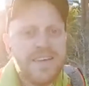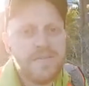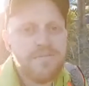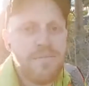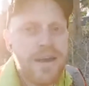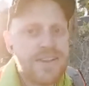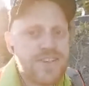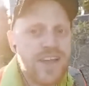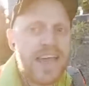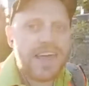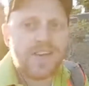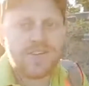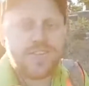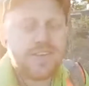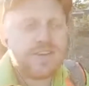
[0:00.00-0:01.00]
much
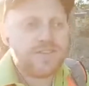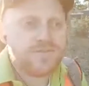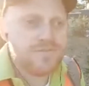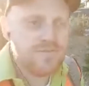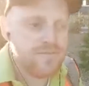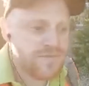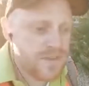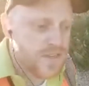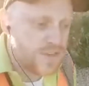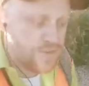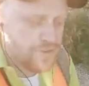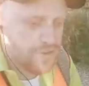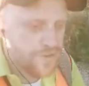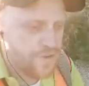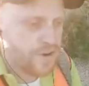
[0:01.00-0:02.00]
later than than you
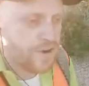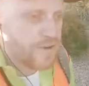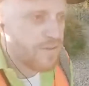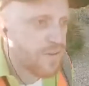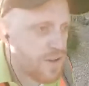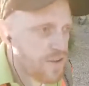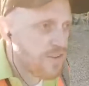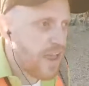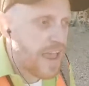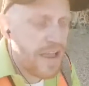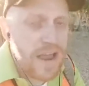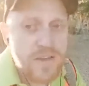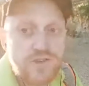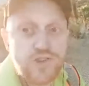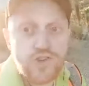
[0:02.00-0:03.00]
deserve because I,
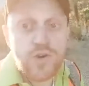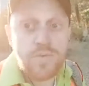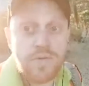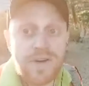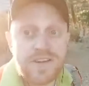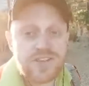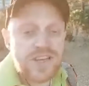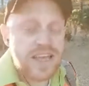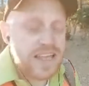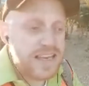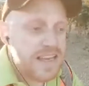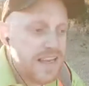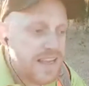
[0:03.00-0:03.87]
I do appreciate